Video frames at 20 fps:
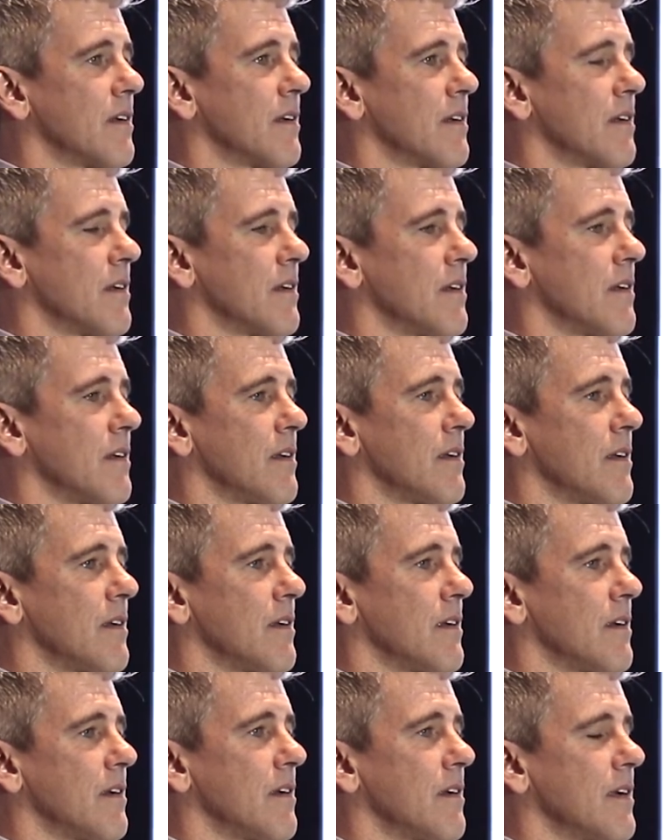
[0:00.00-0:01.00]
in the other case you
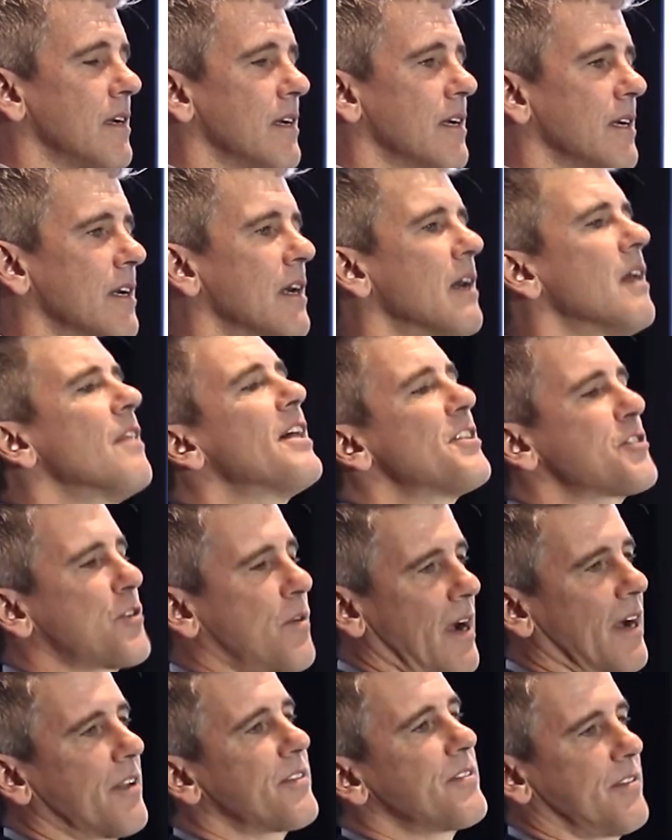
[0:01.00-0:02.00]
pick up in store? That's
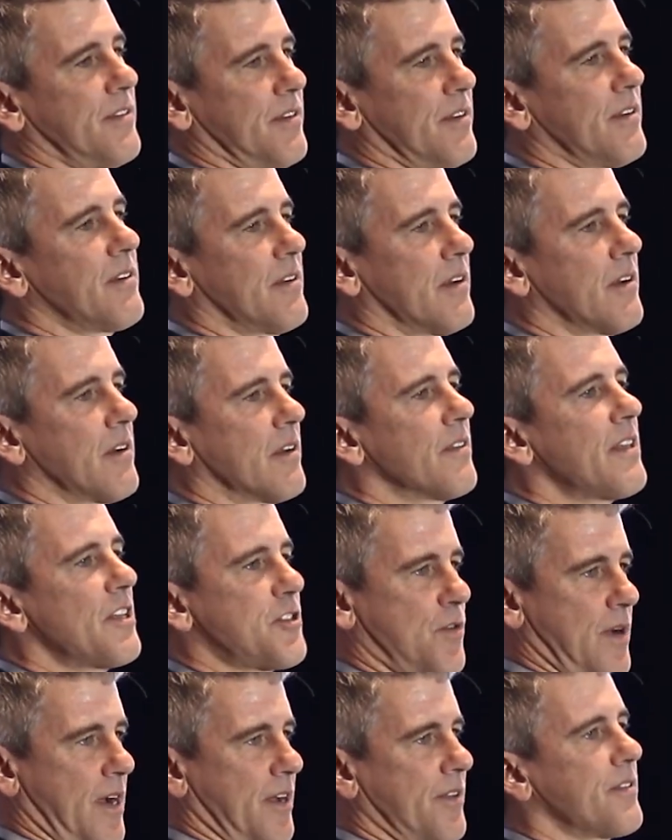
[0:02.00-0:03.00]
correct. That's it? That's
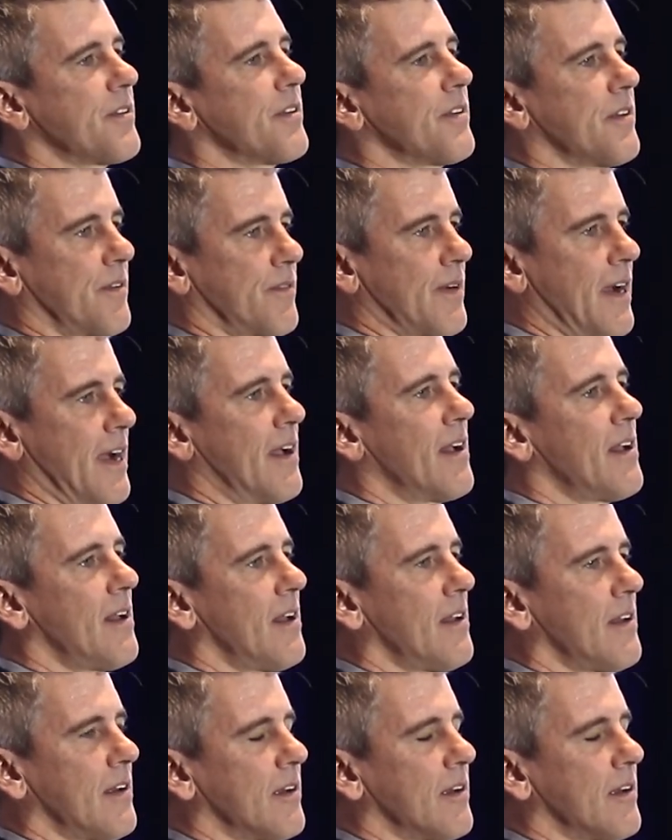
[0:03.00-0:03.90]
correct, right. And